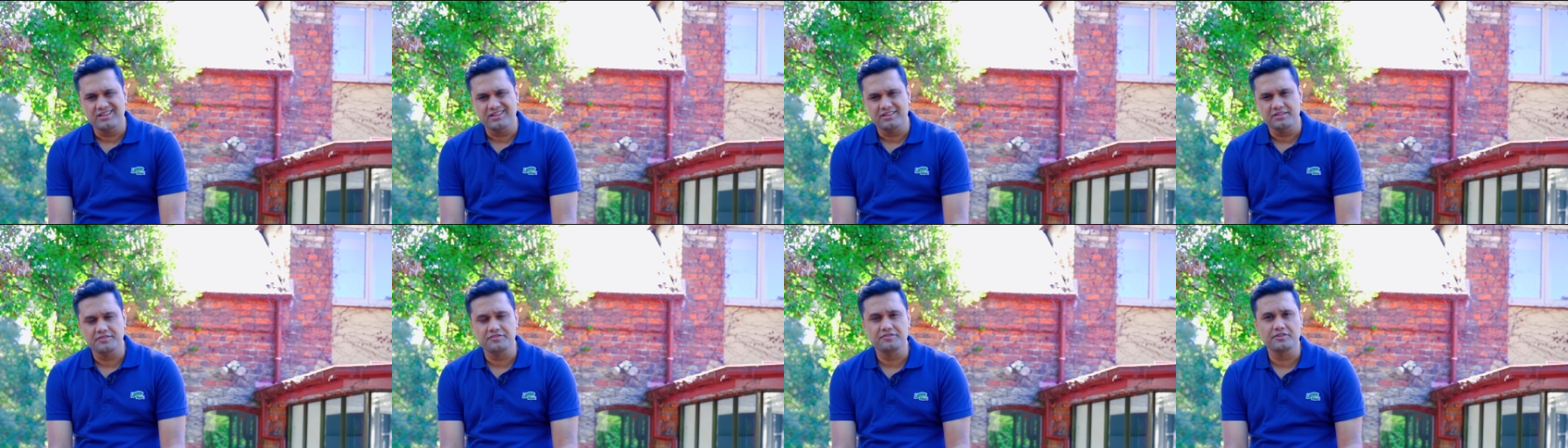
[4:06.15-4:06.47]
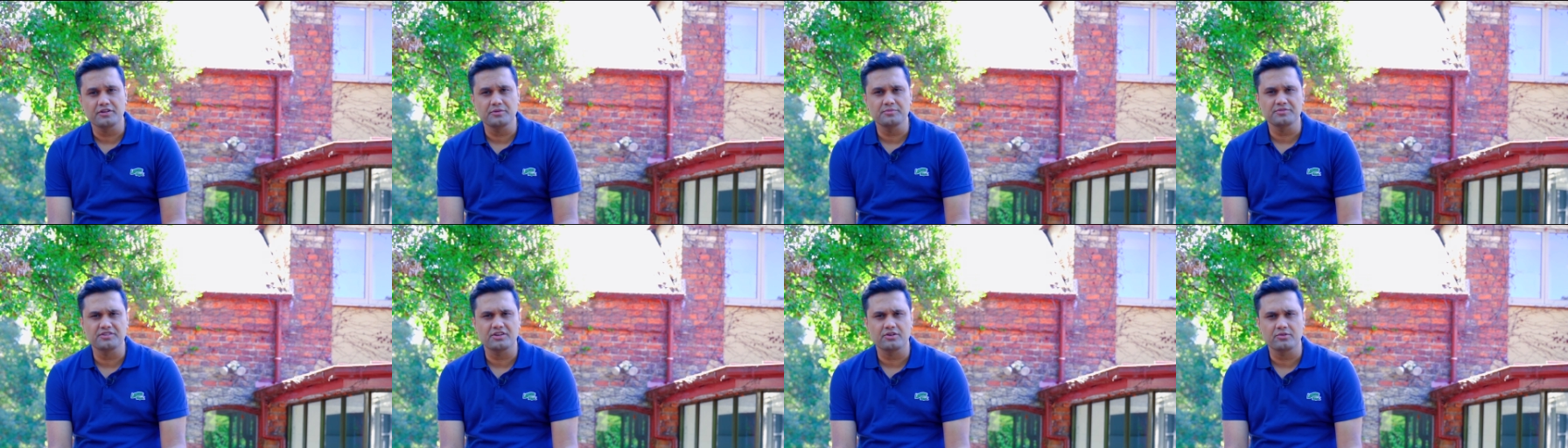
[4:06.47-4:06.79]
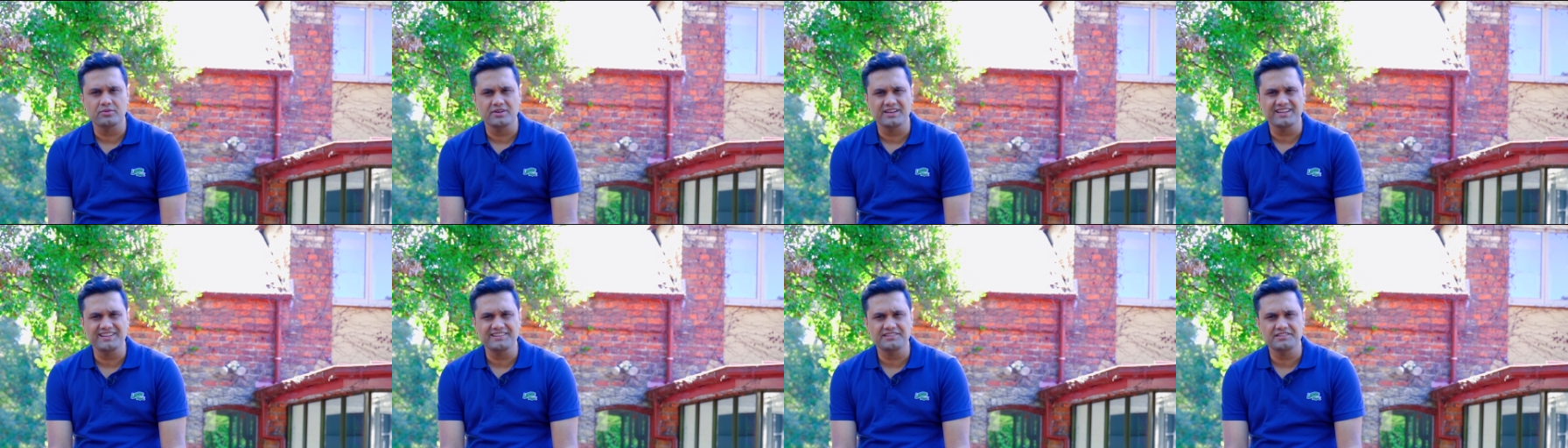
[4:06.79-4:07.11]
the films are
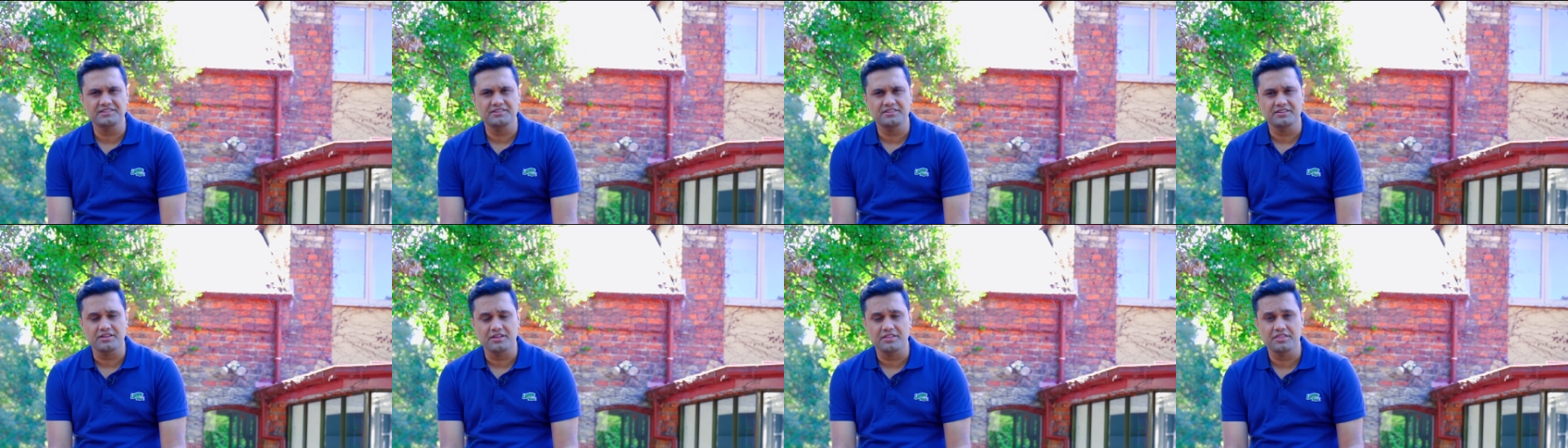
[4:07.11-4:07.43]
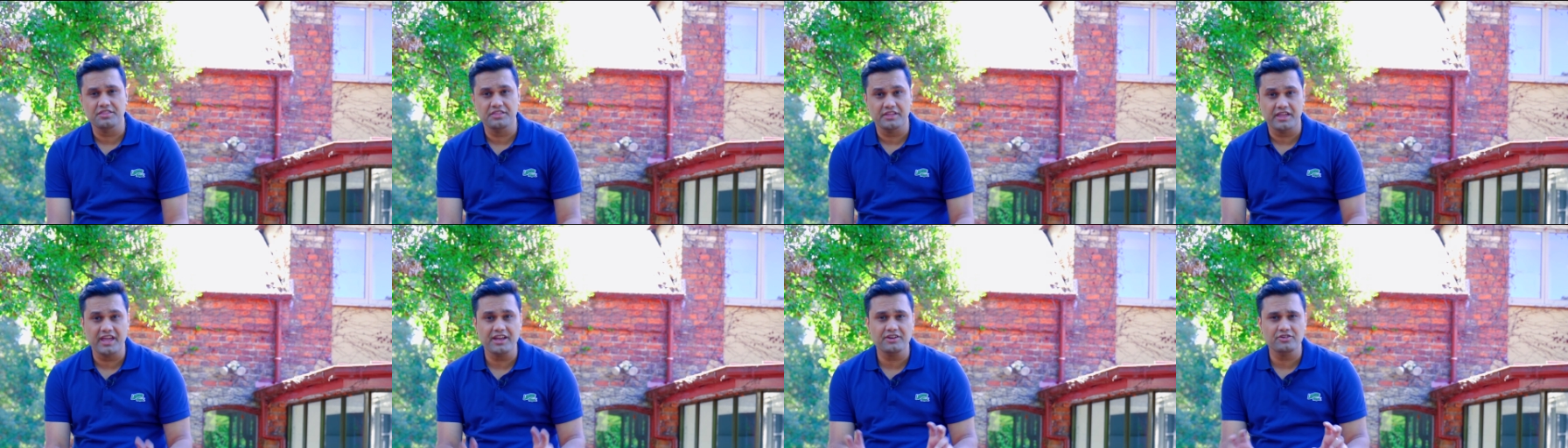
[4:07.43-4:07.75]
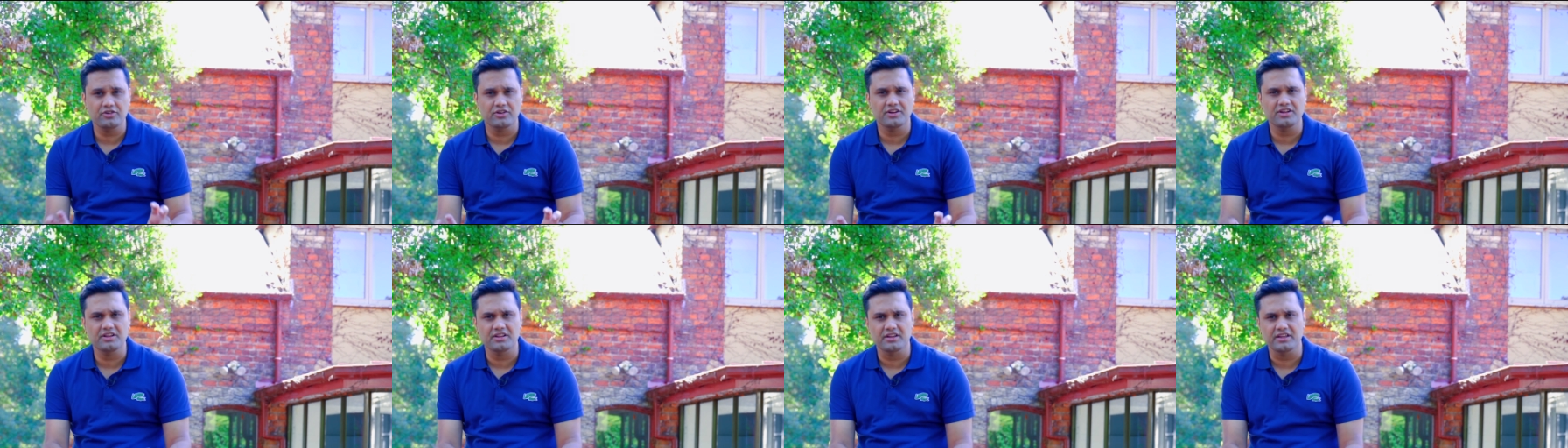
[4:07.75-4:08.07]
released
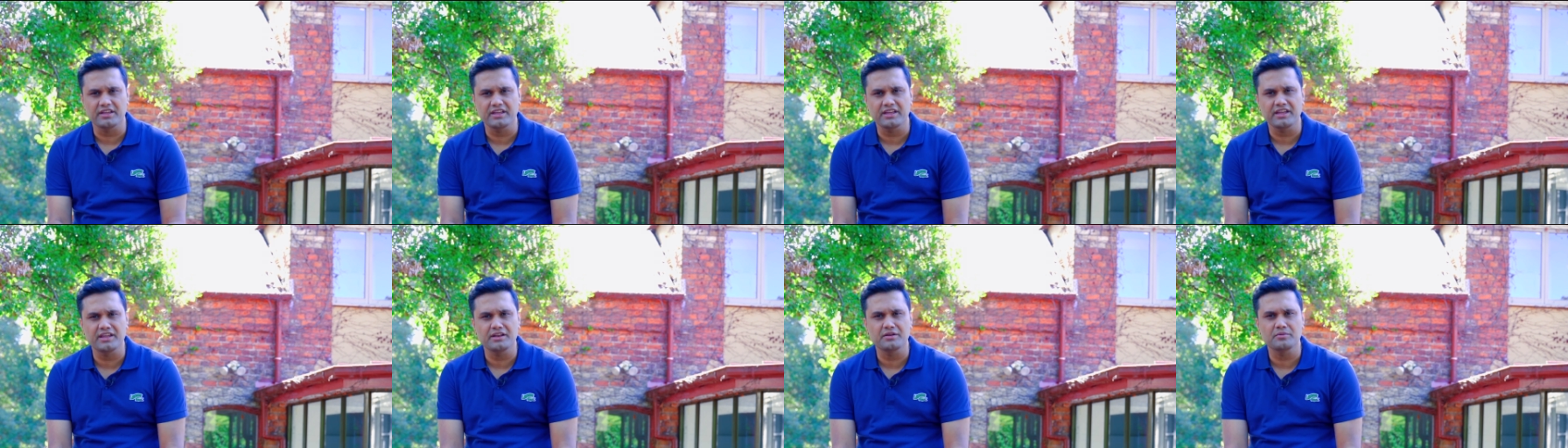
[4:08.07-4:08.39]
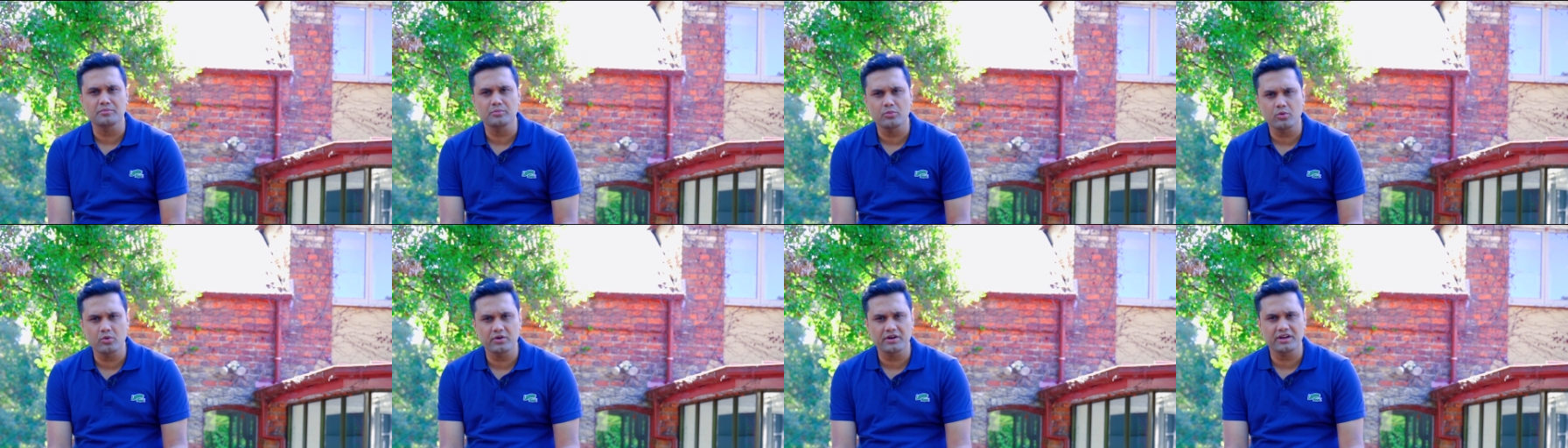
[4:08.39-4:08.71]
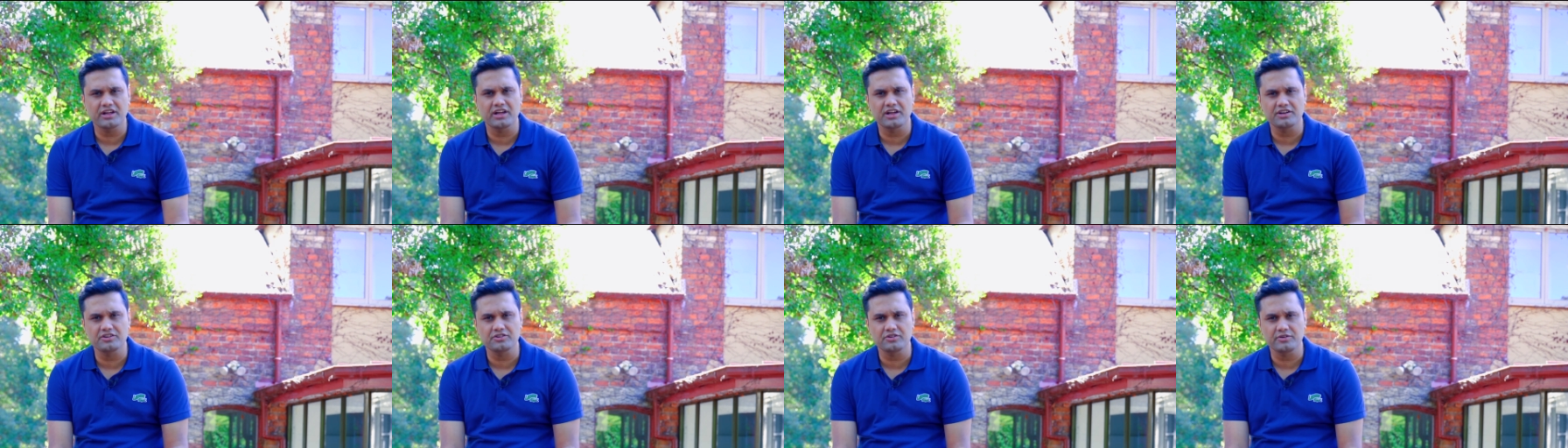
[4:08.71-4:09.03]
theatrically in more
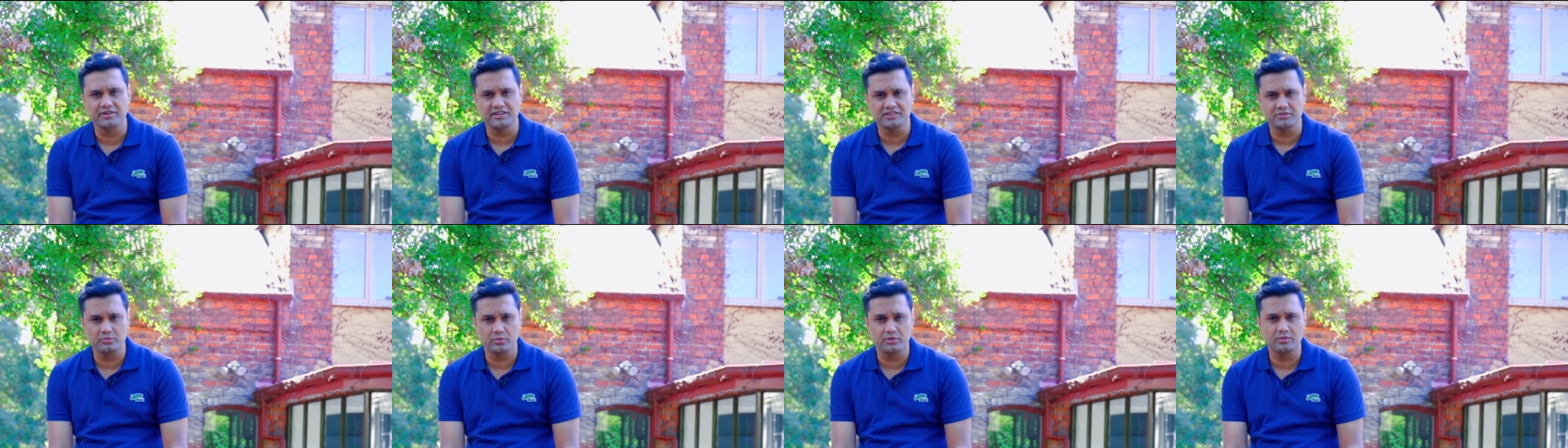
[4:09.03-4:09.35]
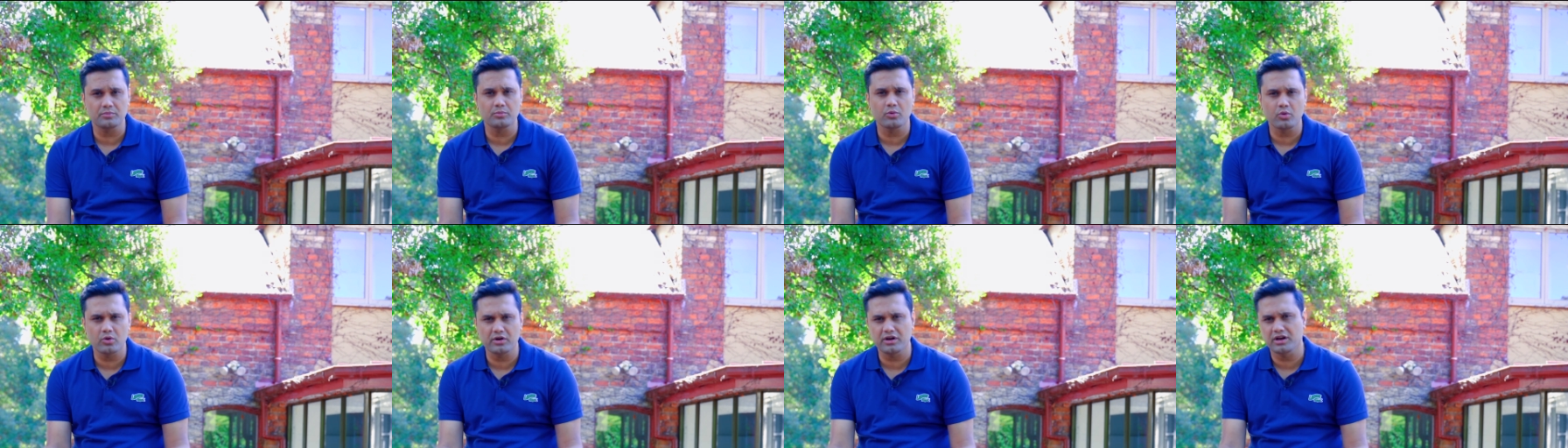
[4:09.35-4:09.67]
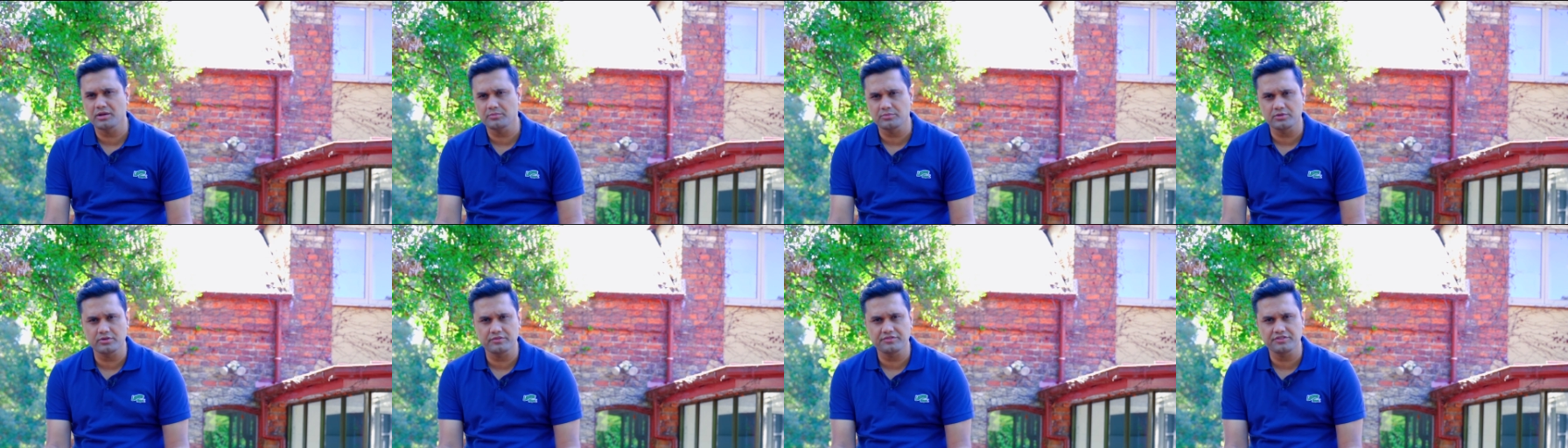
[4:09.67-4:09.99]
countries with more
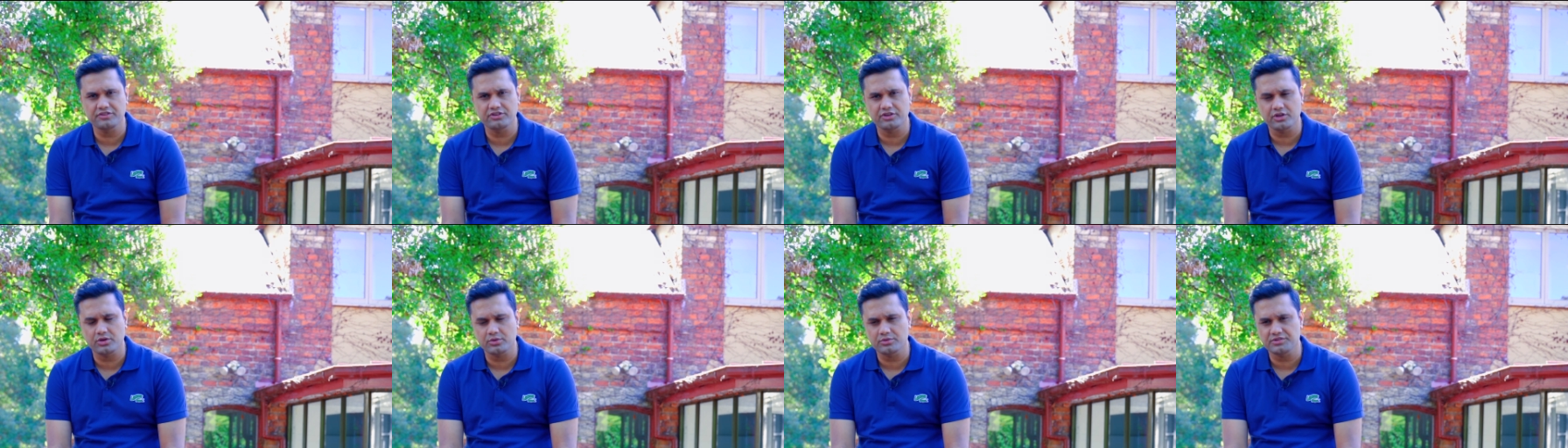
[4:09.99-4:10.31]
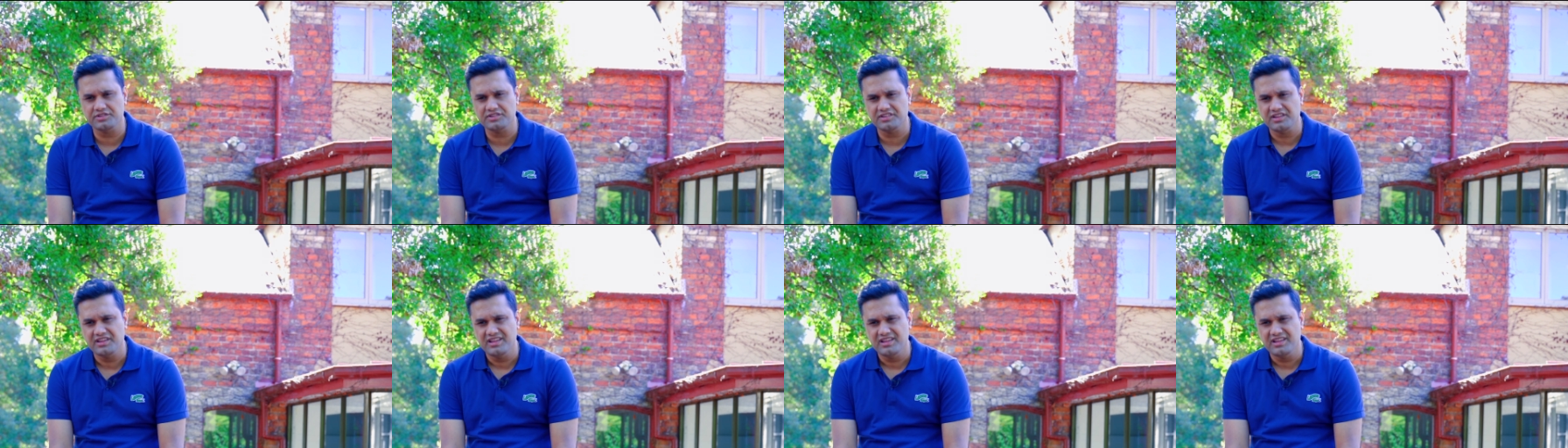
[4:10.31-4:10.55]
number of shows,